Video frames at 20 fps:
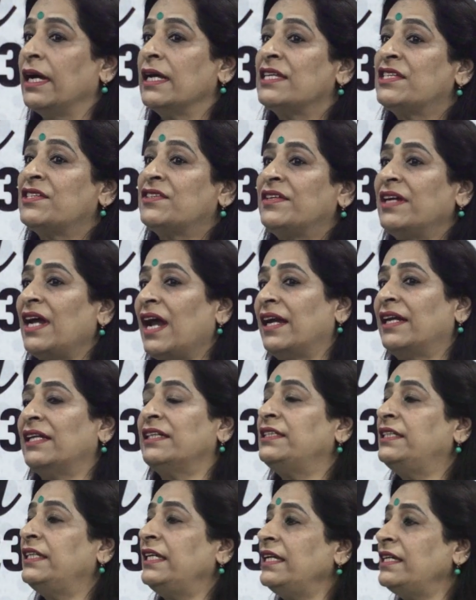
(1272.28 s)

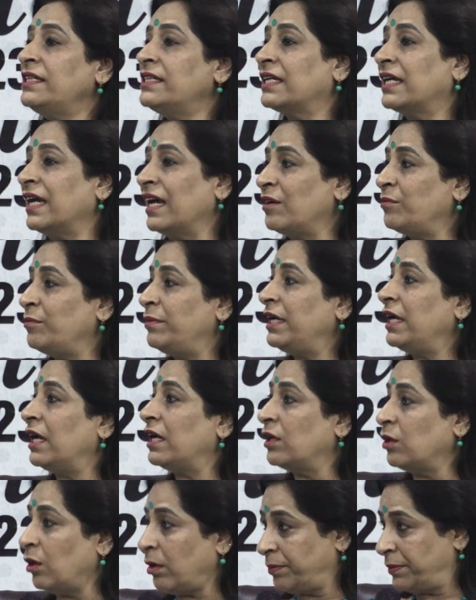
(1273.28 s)
strategies can be
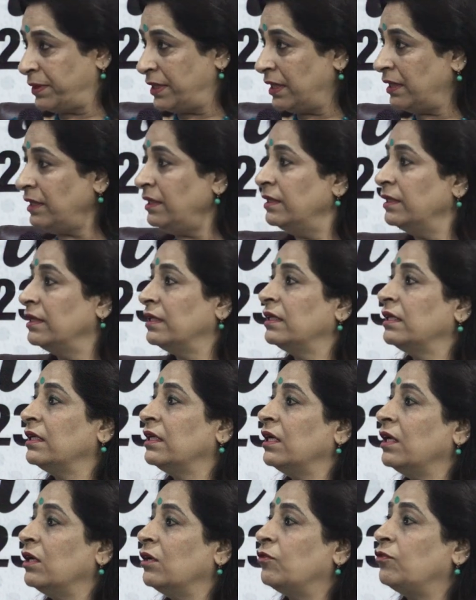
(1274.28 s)
adopted
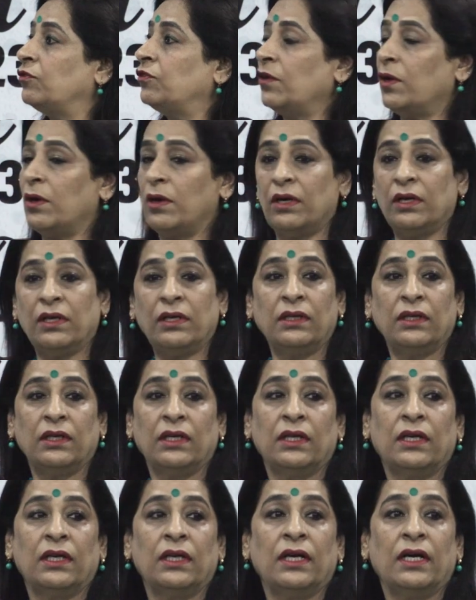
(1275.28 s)
for
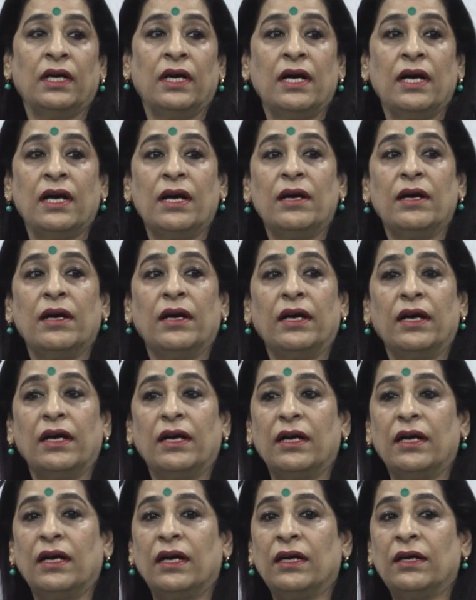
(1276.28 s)

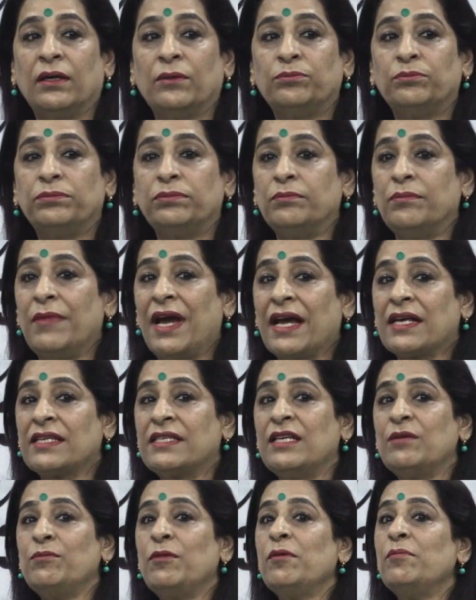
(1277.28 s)
a
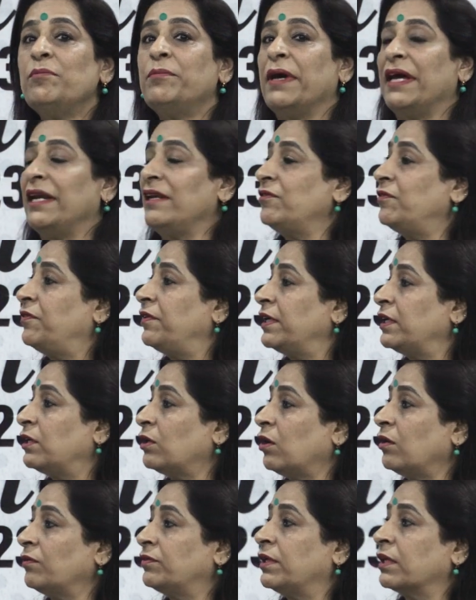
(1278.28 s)
maximum
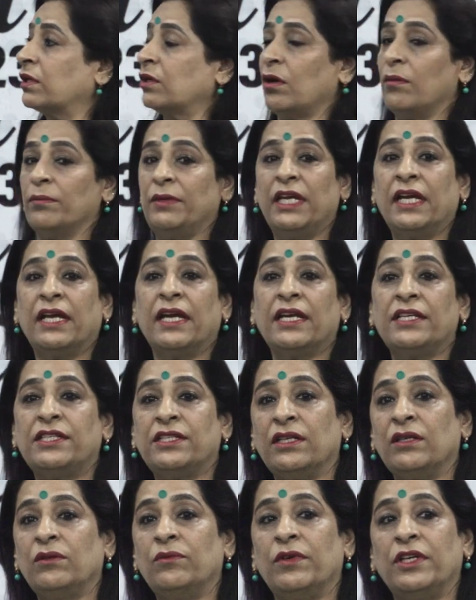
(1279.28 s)
benefit of the
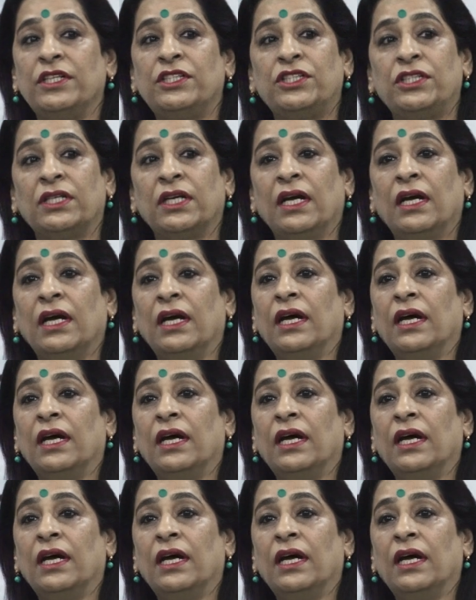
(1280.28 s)
communication which